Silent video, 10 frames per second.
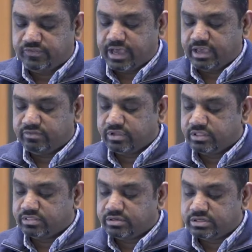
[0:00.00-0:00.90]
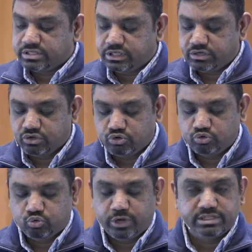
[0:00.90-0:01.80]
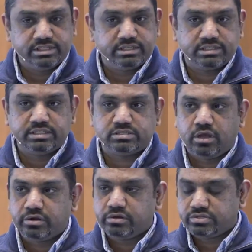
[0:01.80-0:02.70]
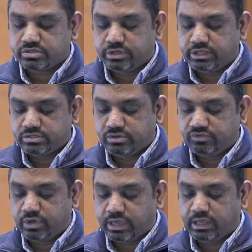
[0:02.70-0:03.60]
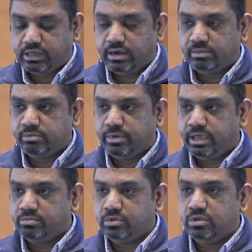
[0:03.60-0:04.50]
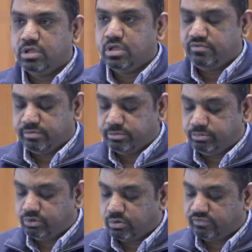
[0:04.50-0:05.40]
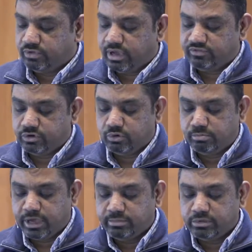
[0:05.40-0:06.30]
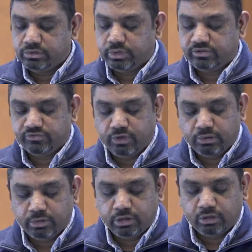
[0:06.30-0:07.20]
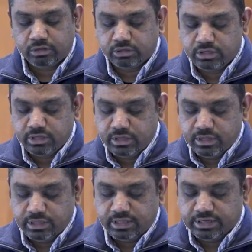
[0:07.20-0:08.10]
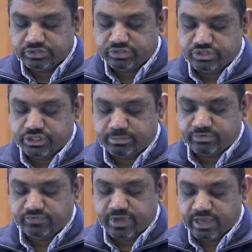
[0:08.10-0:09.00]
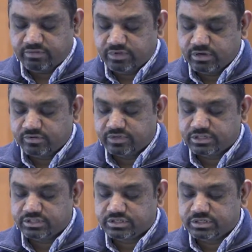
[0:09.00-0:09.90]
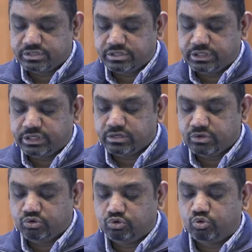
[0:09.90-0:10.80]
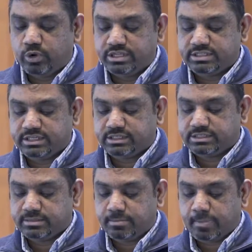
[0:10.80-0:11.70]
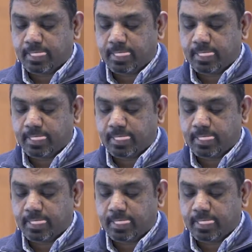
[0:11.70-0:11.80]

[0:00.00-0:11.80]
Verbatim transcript: 5 13 to 26. It's not on your screen, so if you can grab a Bible from the pew, or if you have your own Bible, you can follow along. Galatians chapter 5, verses 13 to 26.